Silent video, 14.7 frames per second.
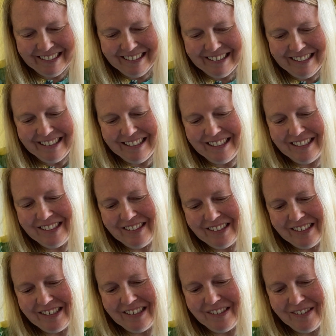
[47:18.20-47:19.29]
You just got
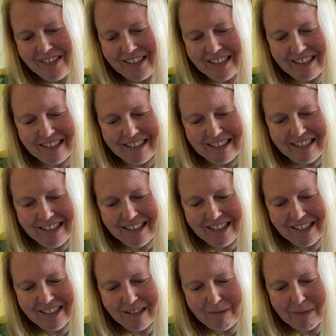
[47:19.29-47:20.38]
to do it. You just
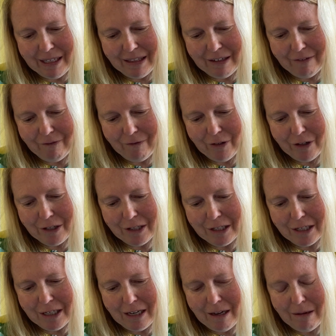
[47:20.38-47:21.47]
got to make that first
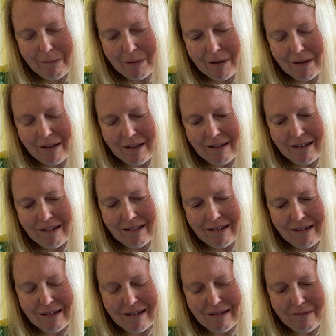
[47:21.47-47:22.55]
step. And
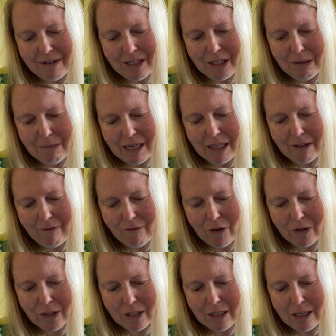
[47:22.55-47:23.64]
once you make the
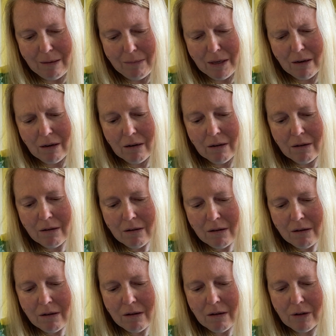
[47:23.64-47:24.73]
first step, you go,
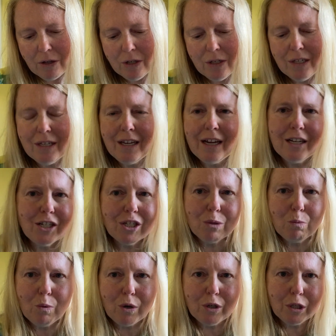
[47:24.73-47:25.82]
oh, because you can't just
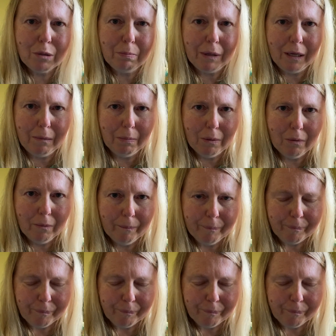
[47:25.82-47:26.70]
watch people